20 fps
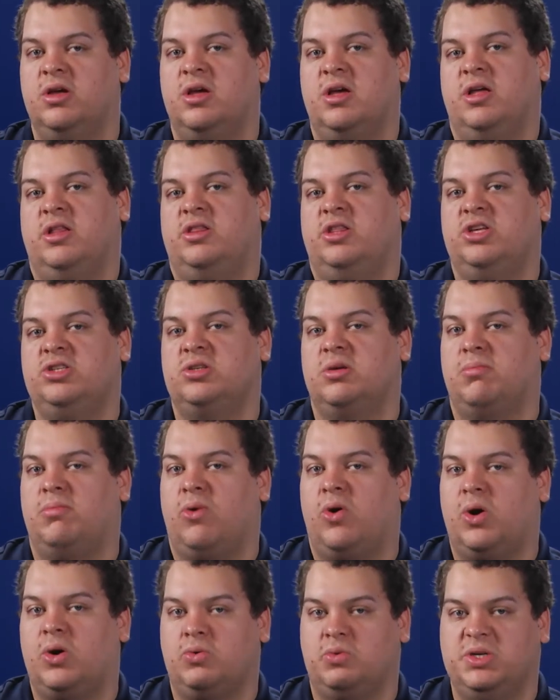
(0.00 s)
These are
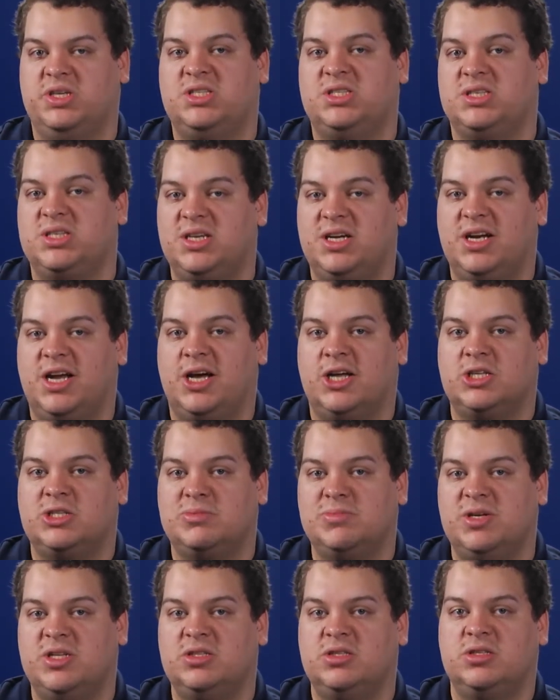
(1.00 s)
more recent
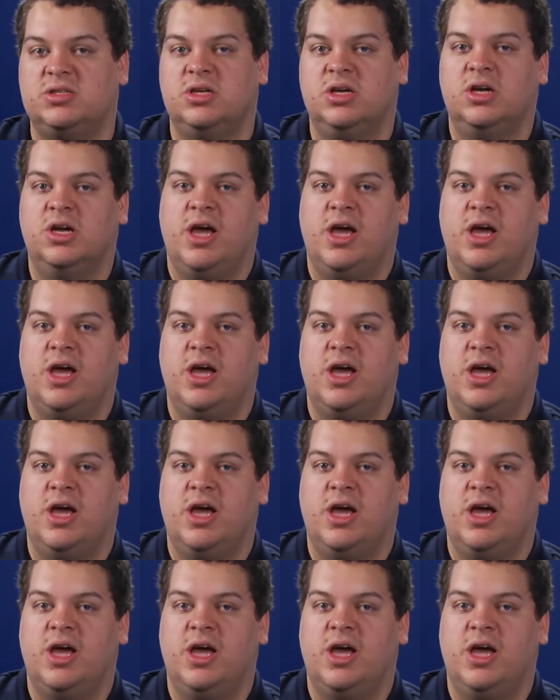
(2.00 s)
announcements,